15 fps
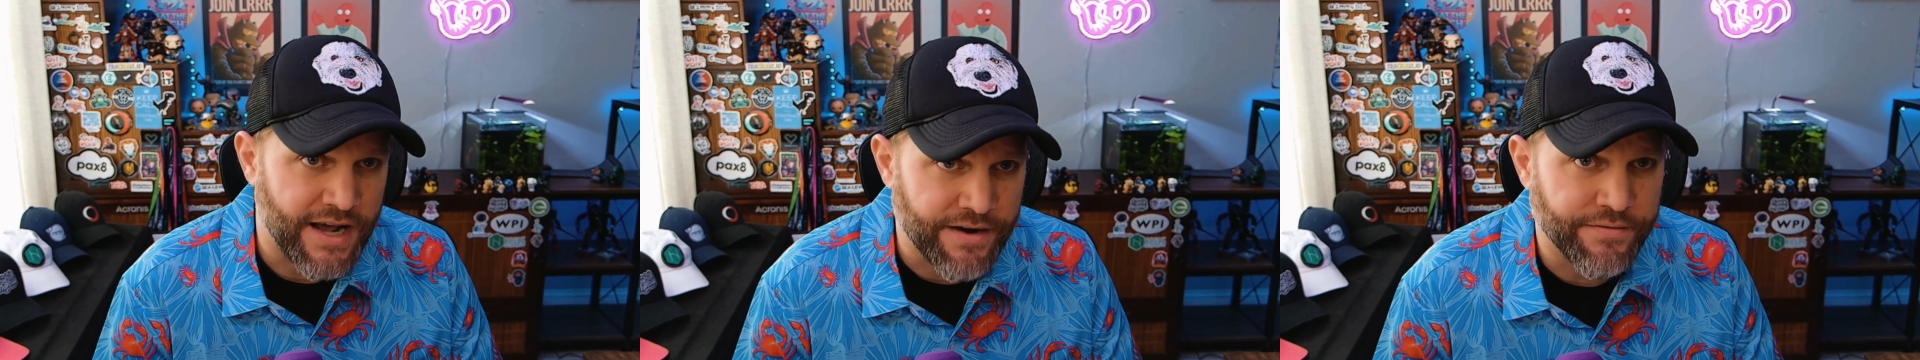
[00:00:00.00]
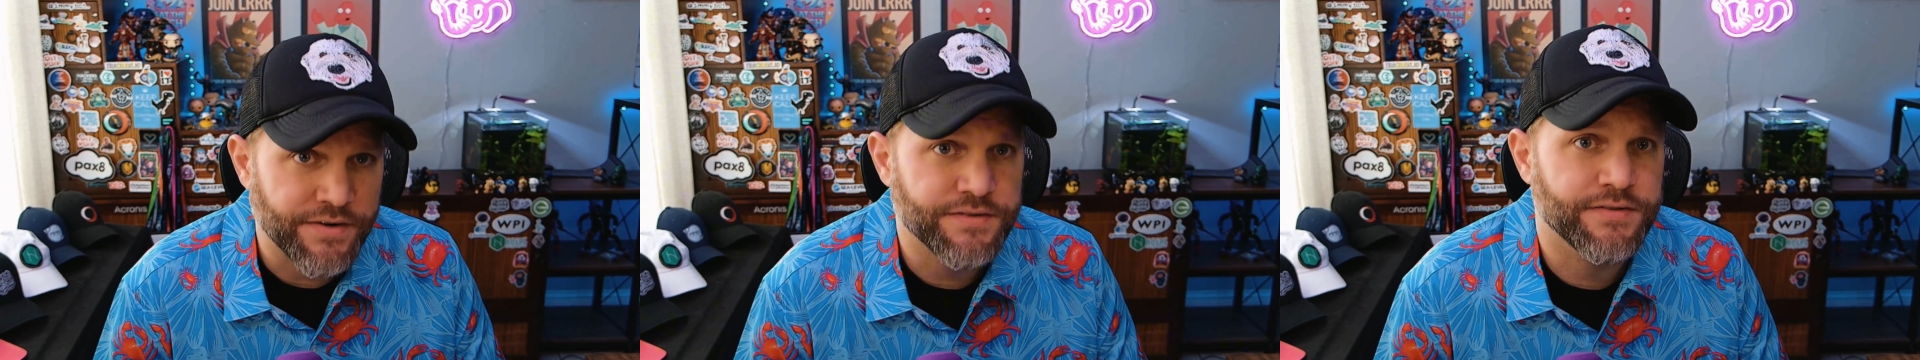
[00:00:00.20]

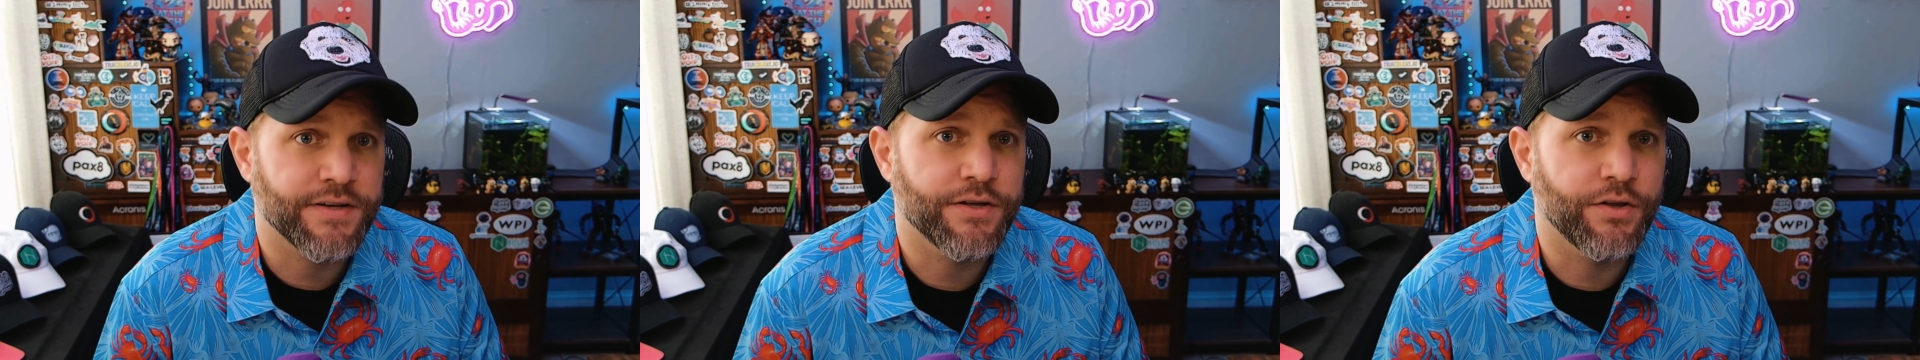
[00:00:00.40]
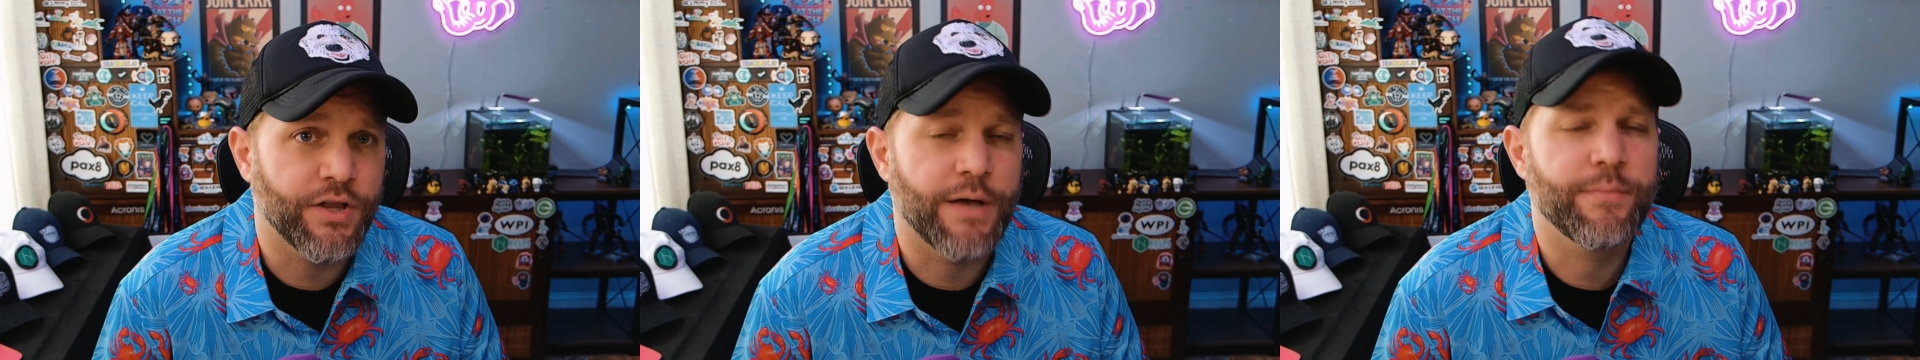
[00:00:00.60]
every
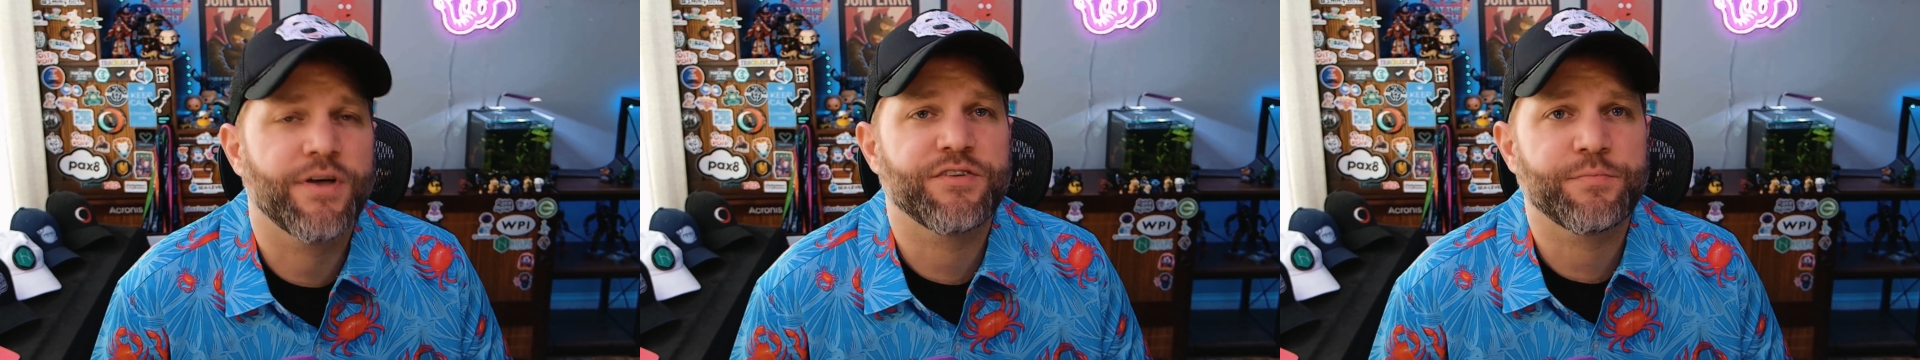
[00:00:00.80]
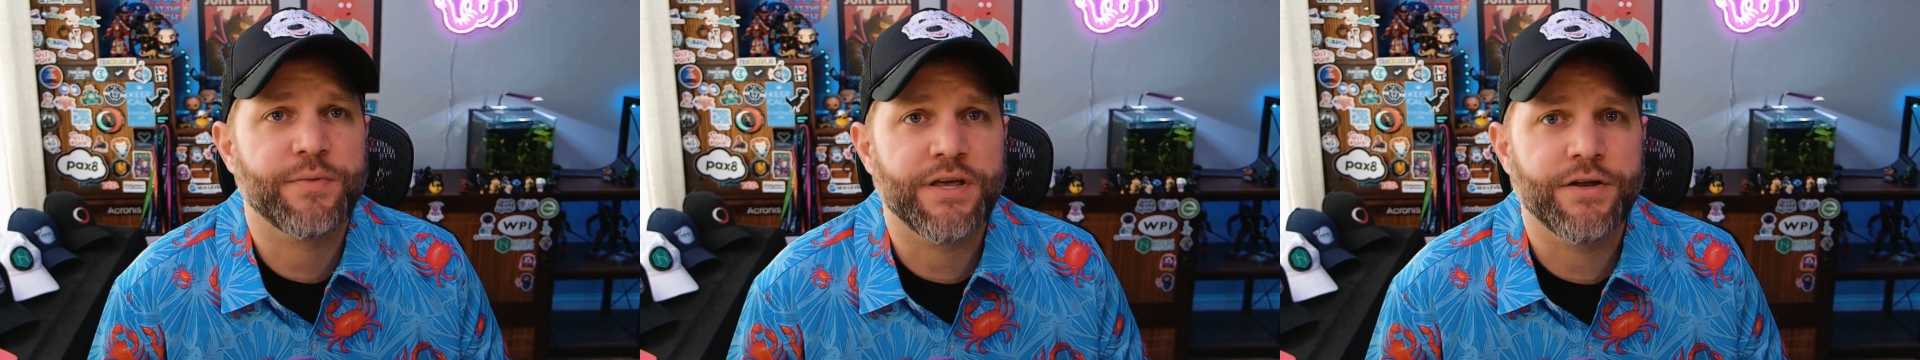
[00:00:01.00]
single
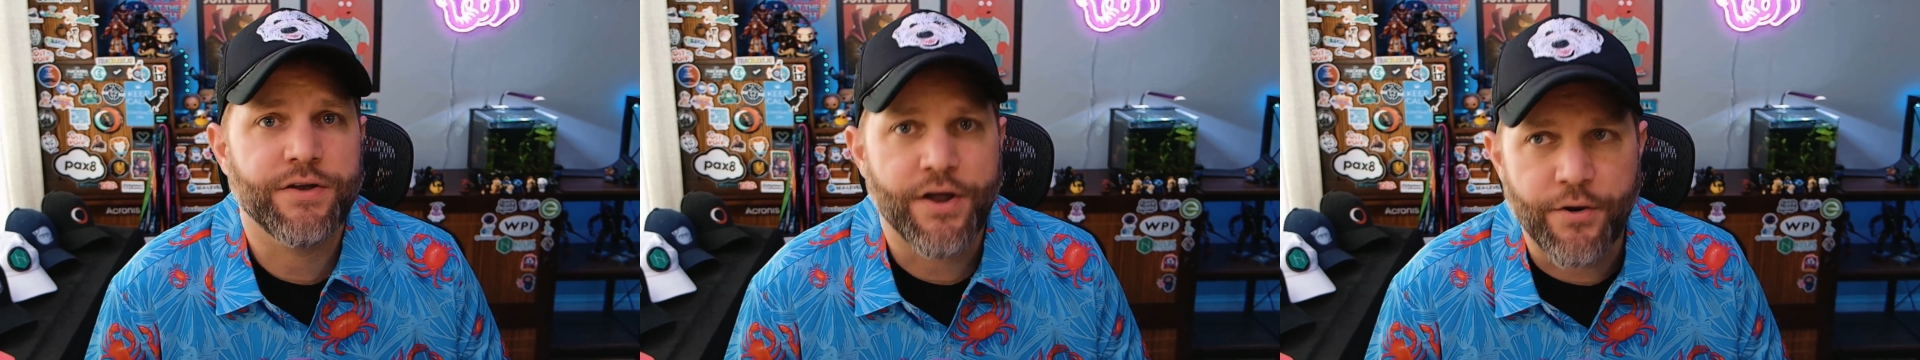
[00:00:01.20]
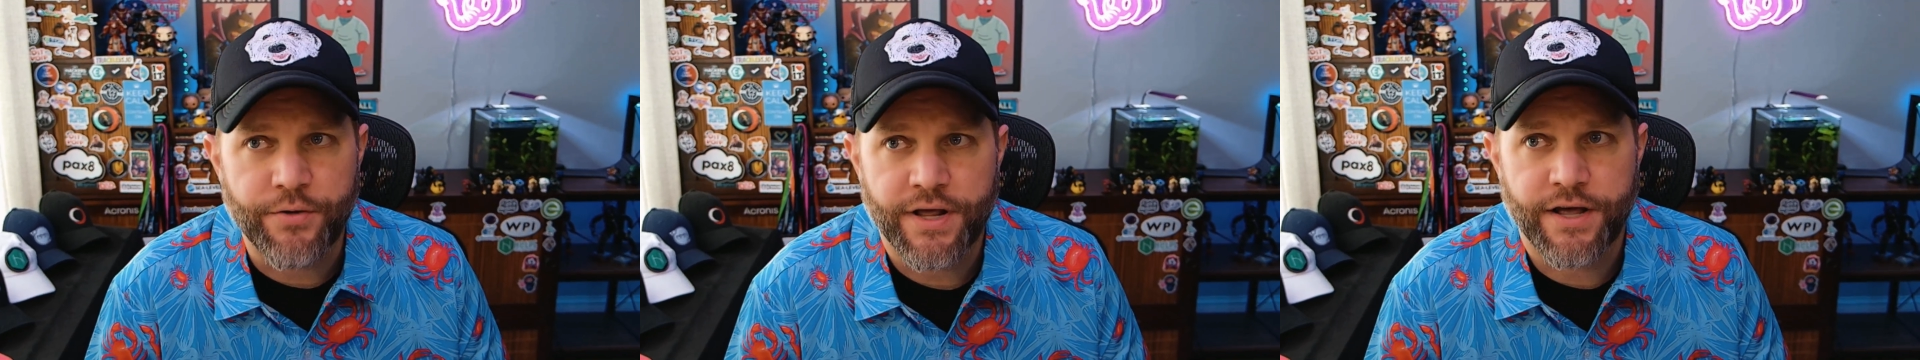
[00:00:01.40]
MSP
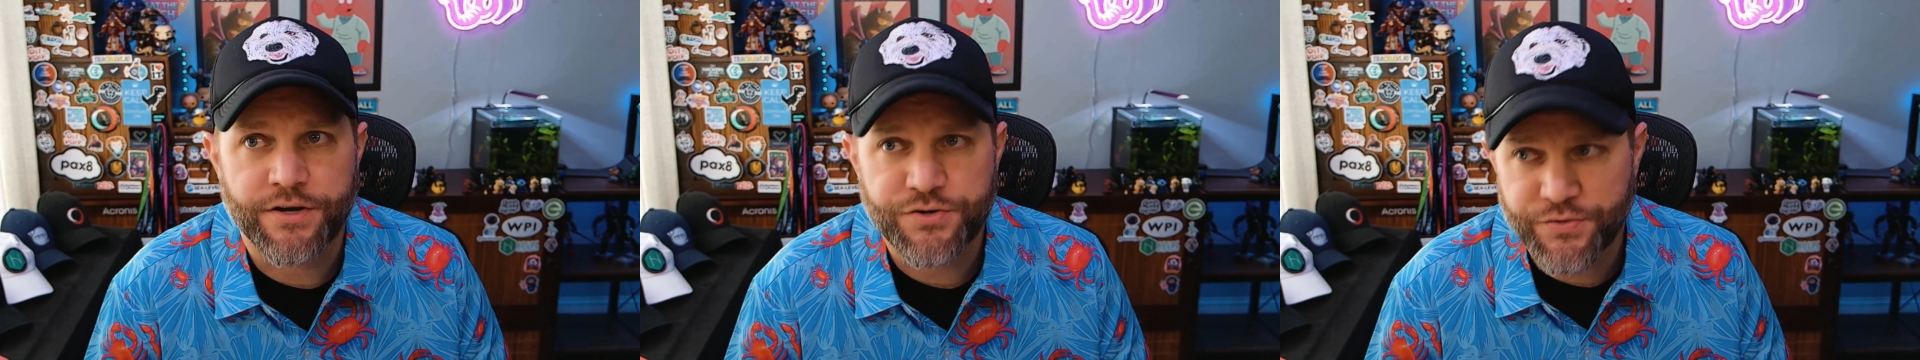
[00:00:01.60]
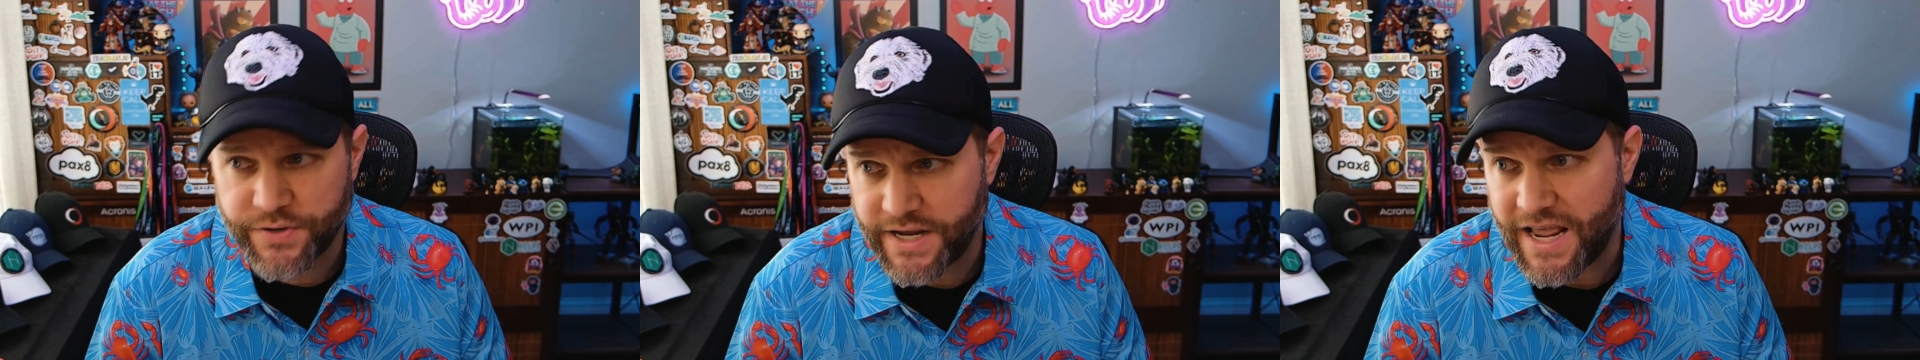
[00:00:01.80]
note
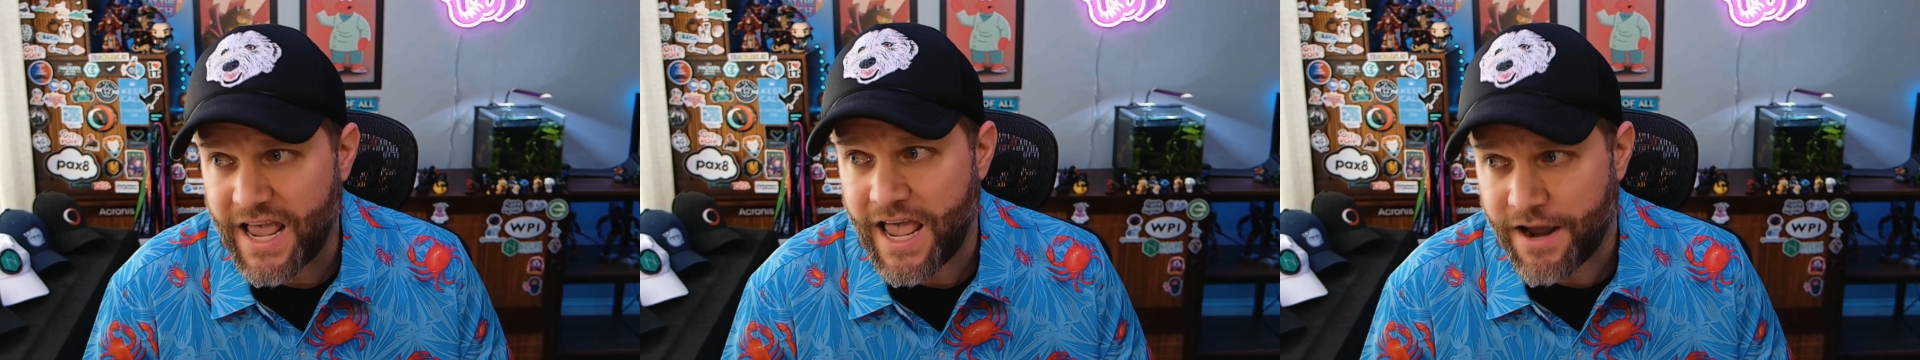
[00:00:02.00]
entry